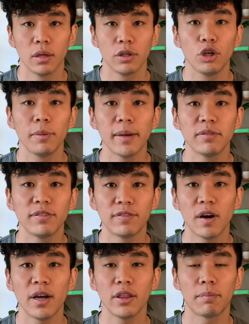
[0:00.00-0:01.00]
You'll be able to
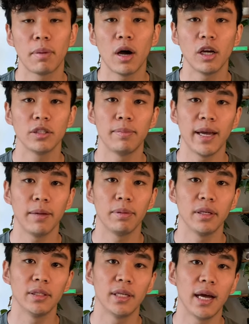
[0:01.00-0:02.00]
find the past
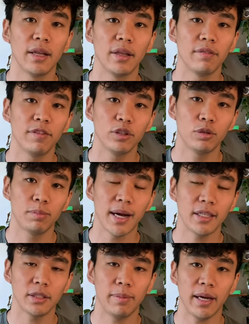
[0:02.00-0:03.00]
papers and the official
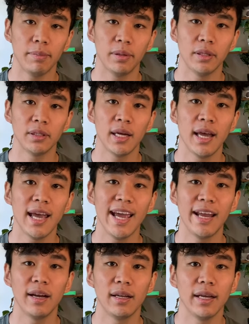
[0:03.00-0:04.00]
practice papers
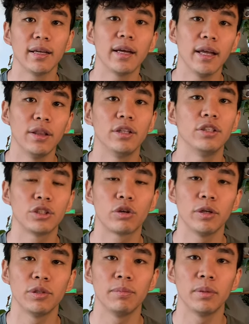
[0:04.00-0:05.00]
in a link in the
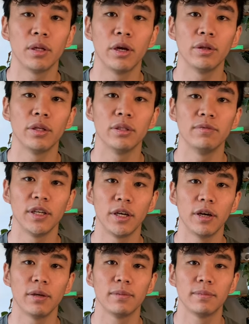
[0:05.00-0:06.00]
description below this
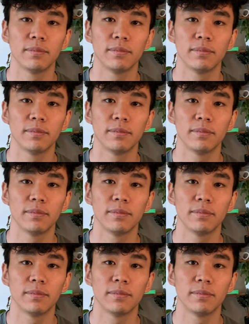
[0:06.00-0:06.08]
video.